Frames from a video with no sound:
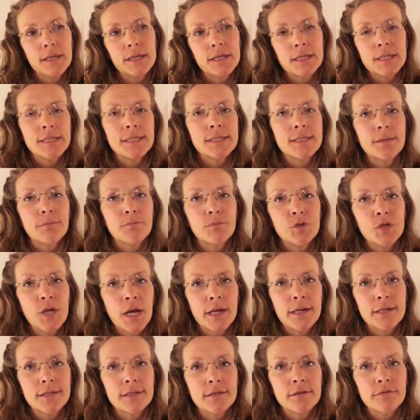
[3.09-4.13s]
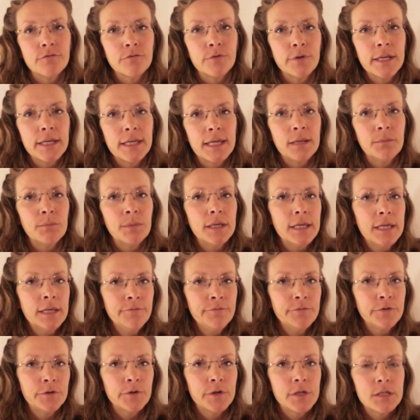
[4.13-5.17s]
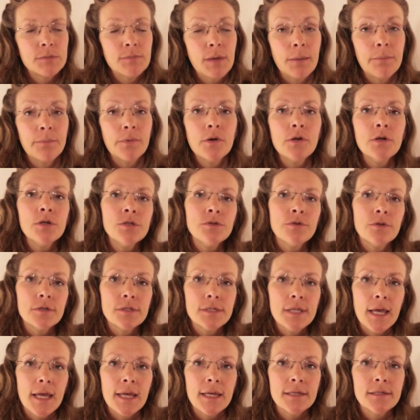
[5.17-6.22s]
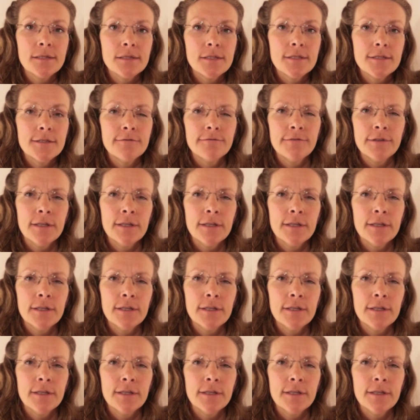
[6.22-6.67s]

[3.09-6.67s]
is subjective when it can be influenced by personal tastes,